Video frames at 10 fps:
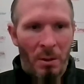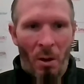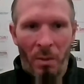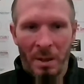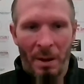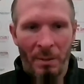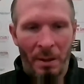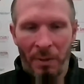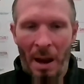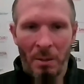over seventy
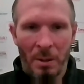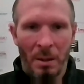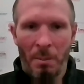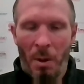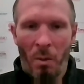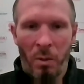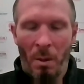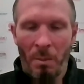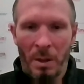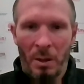thousand in both
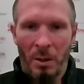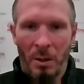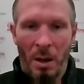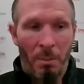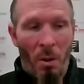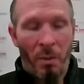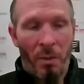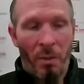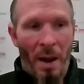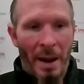competition, uh, both
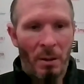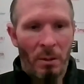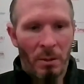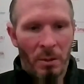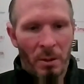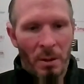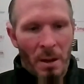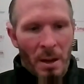finals,